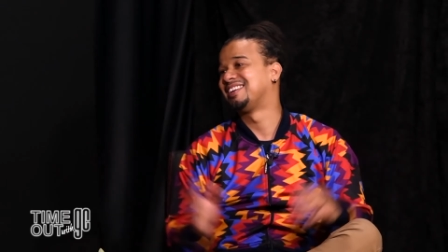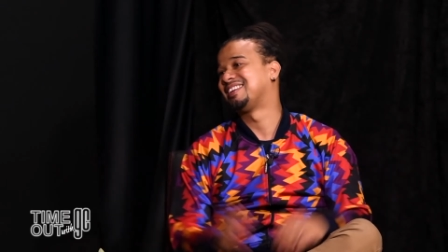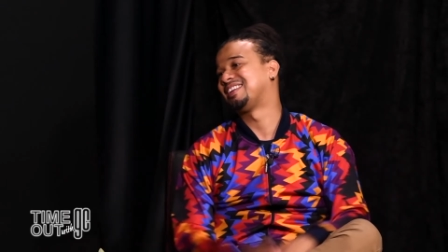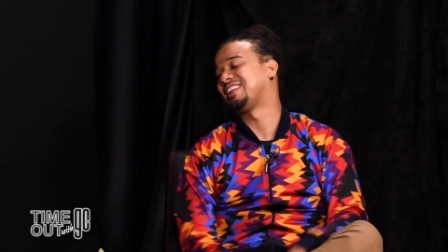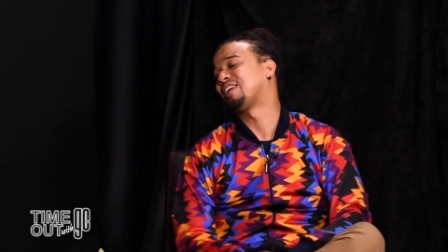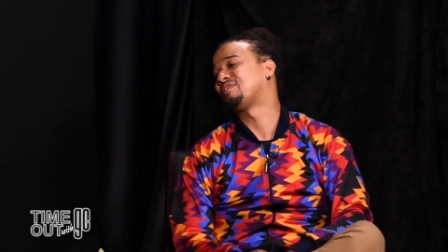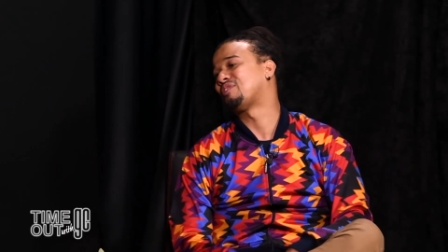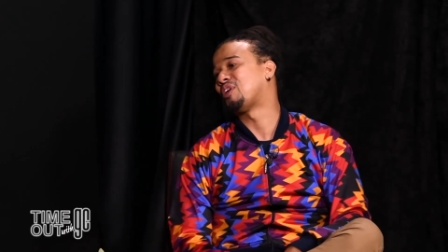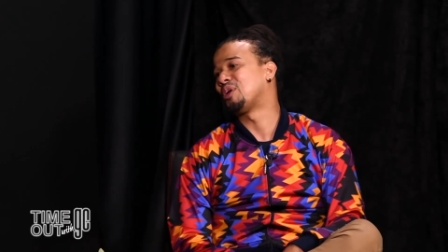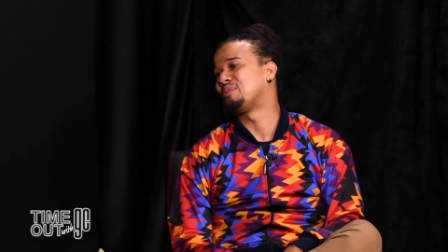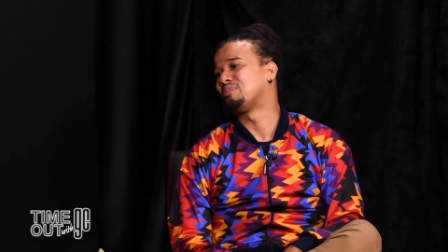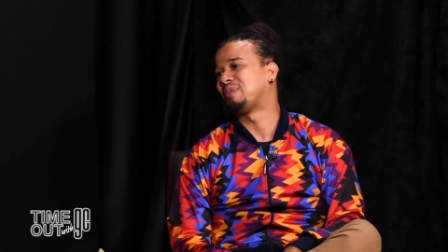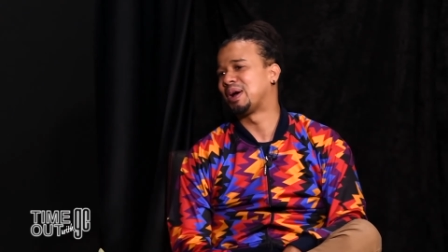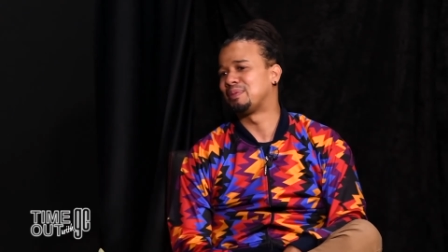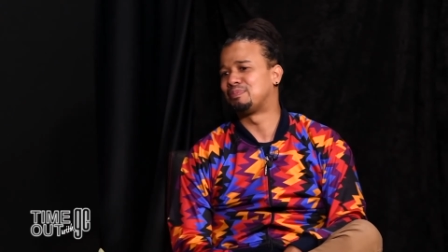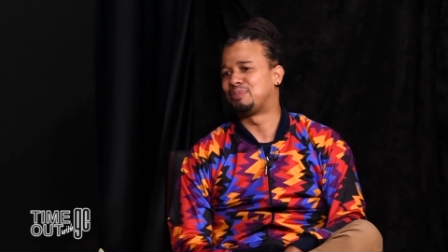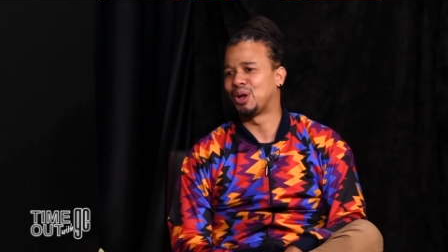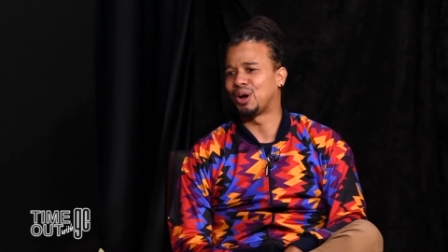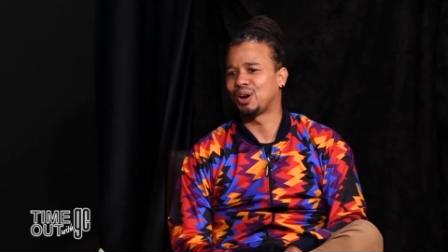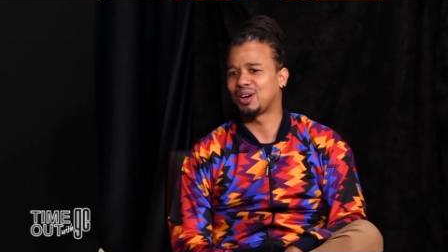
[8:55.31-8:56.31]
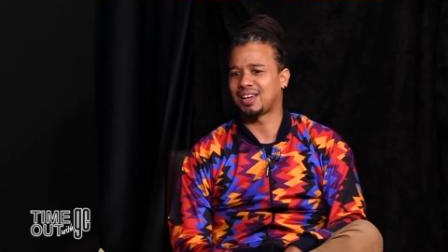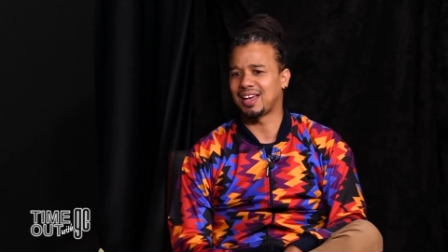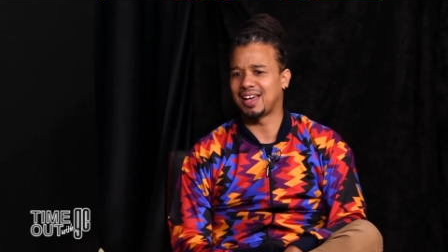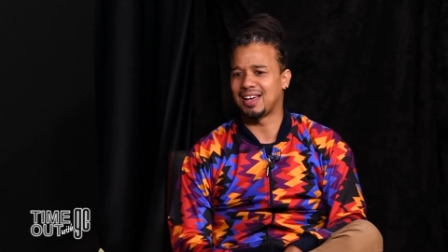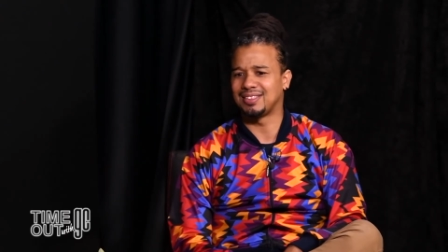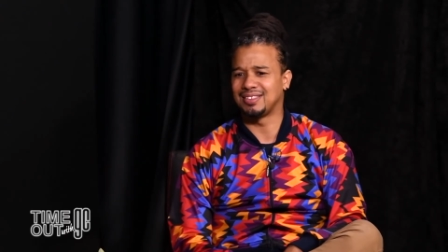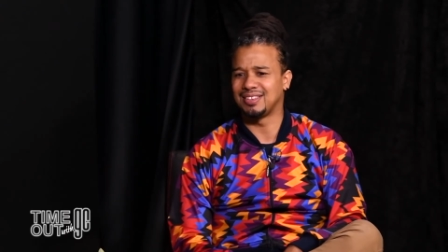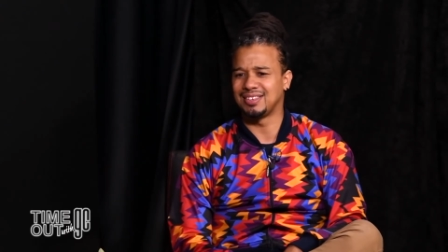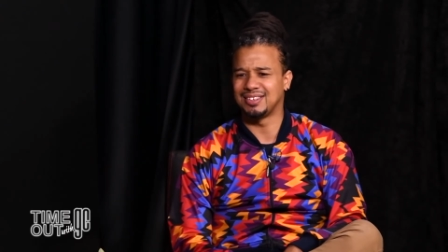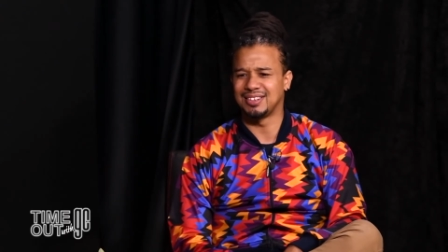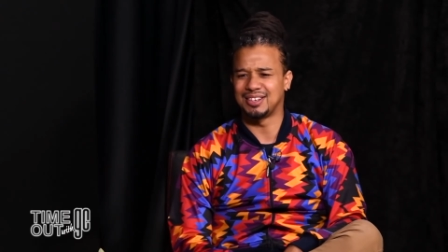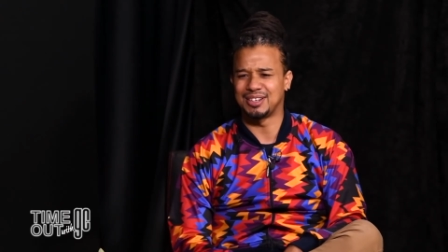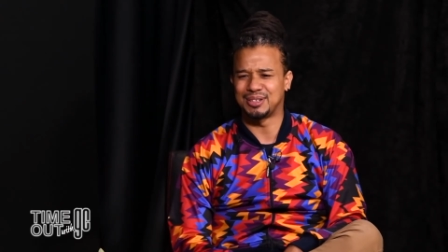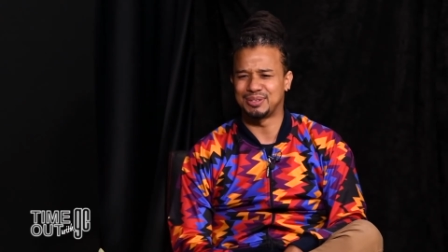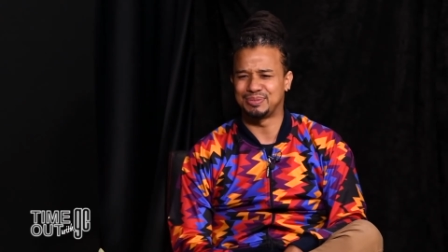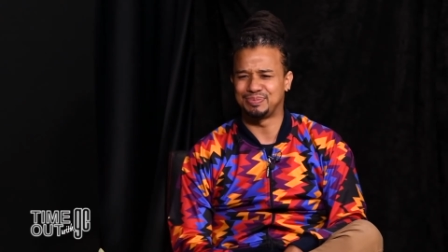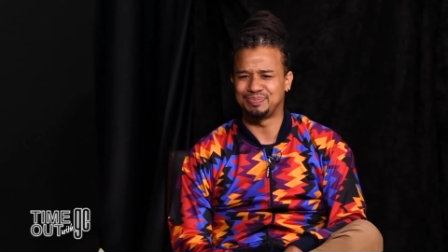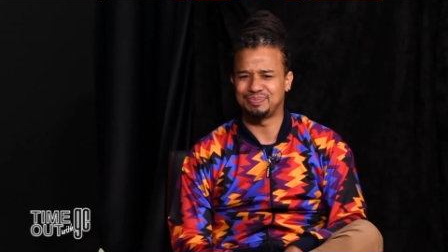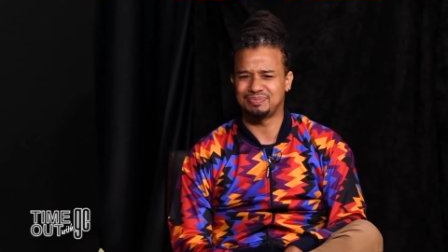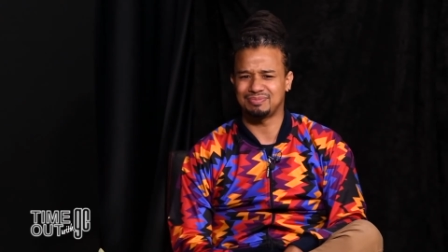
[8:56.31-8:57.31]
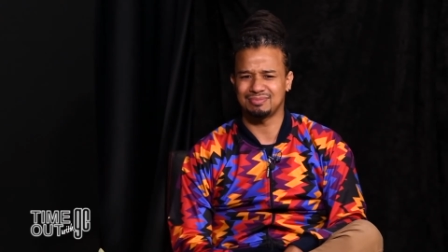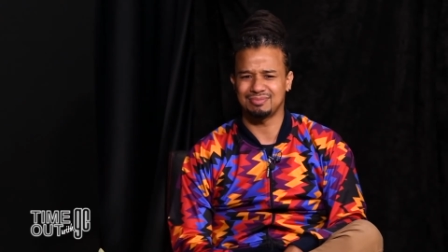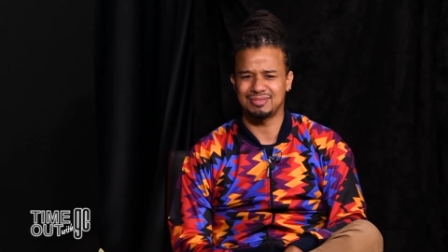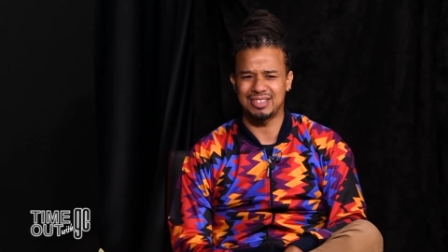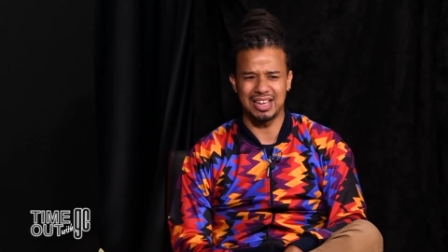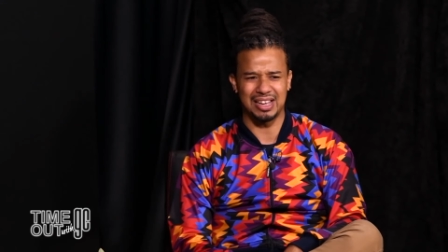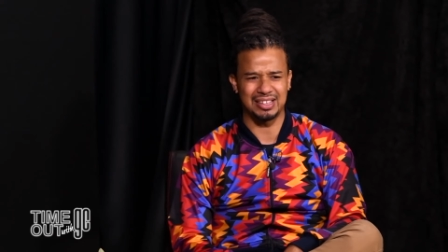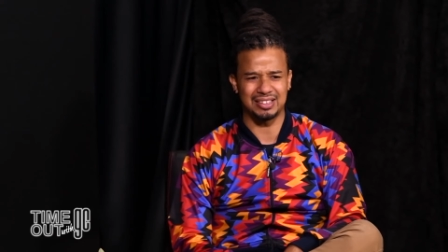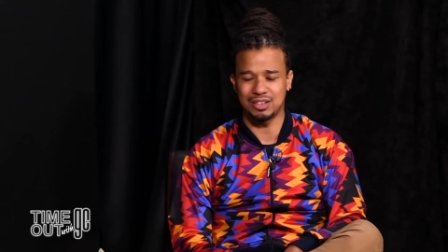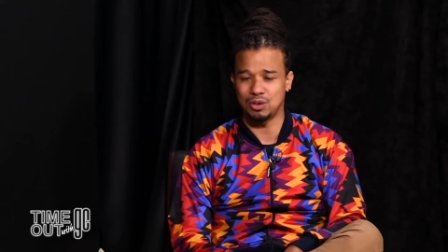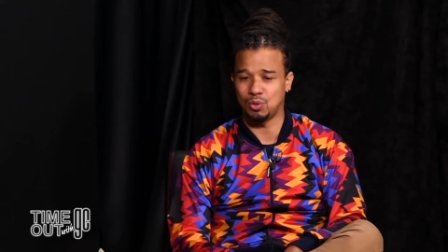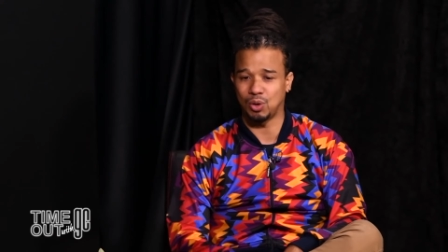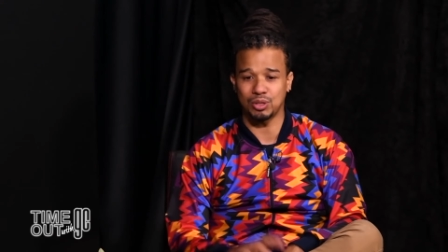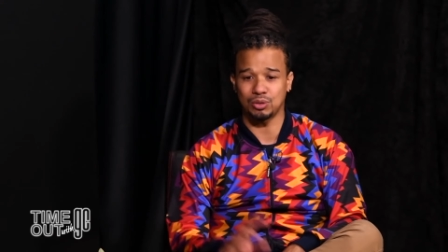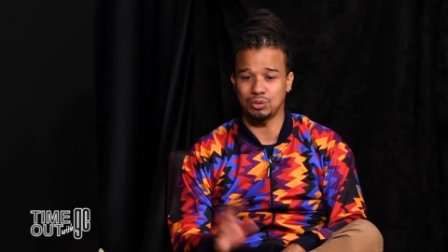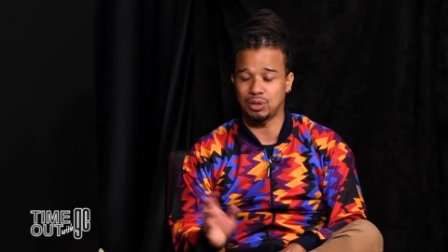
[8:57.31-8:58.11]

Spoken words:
Love on my block. And then, I don't know what.